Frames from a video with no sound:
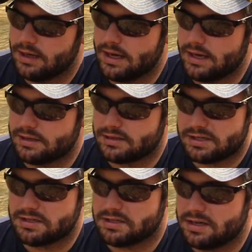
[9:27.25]
And
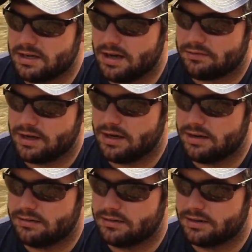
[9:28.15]
since then, I've
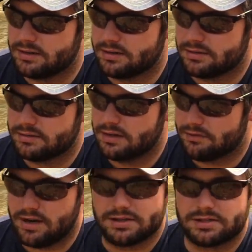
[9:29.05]
caught
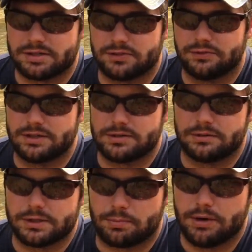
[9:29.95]
6 fish
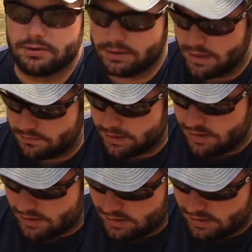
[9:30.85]
on this prototype jig.